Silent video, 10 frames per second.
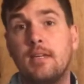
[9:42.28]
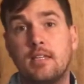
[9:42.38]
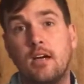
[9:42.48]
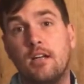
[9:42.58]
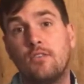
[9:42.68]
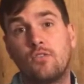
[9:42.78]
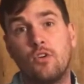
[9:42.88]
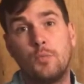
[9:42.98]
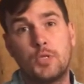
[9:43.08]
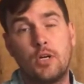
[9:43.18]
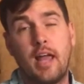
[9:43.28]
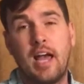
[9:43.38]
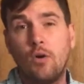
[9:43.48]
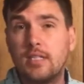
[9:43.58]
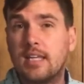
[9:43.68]
be done in sculpture and
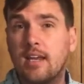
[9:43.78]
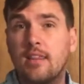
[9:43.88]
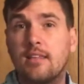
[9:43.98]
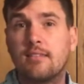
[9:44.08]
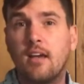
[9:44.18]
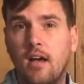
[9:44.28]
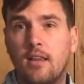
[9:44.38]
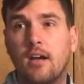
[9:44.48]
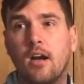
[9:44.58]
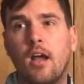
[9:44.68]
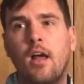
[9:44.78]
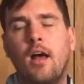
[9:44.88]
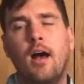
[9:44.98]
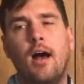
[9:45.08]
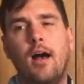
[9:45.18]
how he's getting this color.
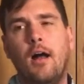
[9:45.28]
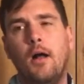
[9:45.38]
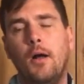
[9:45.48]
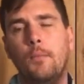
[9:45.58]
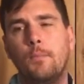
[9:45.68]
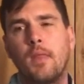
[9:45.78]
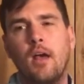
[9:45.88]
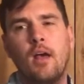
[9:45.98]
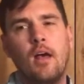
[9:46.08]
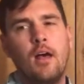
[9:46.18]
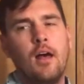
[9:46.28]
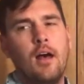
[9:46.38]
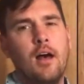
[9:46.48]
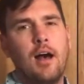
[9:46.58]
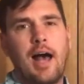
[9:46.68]
I
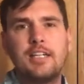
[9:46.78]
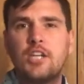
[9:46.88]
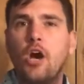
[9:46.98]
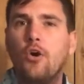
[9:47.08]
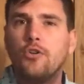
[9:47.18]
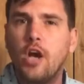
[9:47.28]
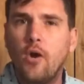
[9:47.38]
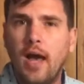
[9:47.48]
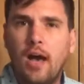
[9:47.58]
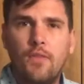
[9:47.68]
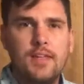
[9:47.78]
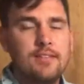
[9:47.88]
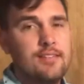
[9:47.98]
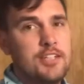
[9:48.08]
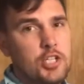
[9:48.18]
don't know how
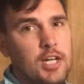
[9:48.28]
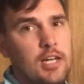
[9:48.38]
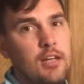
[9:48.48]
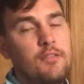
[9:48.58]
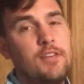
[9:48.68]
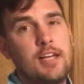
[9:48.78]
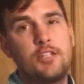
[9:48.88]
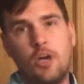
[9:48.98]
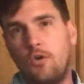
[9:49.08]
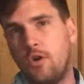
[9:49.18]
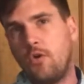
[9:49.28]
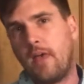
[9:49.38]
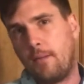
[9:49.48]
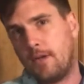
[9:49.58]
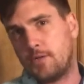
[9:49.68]
this is achieved. I don't know
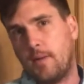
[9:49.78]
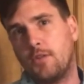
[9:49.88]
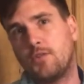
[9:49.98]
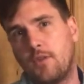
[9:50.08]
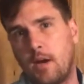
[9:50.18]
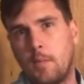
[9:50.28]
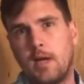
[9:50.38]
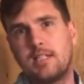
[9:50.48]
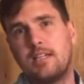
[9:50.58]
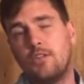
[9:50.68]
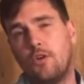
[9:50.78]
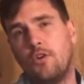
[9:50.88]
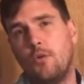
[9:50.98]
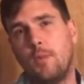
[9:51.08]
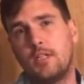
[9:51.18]
that much about ceramics. I
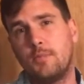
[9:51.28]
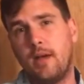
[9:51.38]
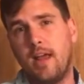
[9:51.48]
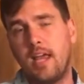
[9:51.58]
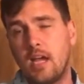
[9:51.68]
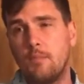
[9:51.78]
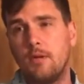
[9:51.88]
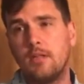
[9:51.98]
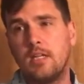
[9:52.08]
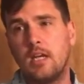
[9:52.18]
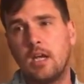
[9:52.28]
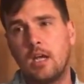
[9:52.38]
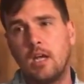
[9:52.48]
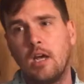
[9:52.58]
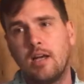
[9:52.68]
don't know much about hand
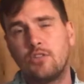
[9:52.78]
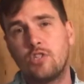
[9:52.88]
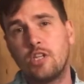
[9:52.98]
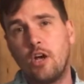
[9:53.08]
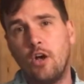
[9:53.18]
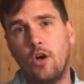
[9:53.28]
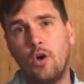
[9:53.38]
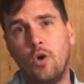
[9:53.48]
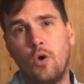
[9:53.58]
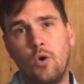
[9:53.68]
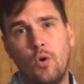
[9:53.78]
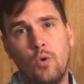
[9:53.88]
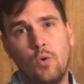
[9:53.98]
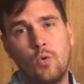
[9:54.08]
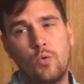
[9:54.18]
building.
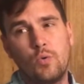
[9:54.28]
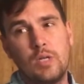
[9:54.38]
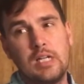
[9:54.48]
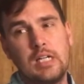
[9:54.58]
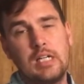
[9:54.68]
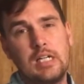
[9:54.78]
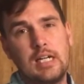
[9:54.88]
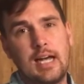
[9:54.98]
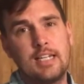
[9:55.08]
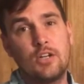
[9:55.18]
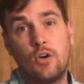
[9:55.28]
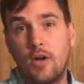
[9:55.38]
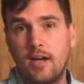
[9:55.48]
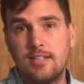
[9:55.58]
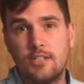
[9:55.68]
So I don't
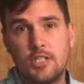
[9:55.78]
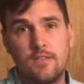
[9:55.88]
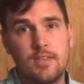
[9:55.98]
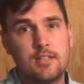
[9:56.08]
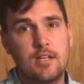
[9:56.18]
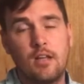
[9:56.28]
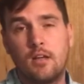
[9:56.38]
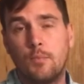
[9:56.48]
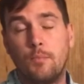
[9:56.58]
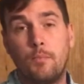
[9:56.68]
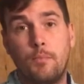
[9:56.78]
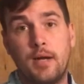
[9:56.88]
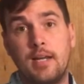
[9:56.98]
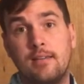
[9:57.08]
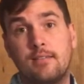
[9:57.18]
know how he's achieving this color,
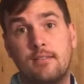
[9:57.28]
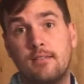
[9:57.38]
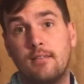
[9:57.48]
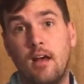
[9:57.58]
but it's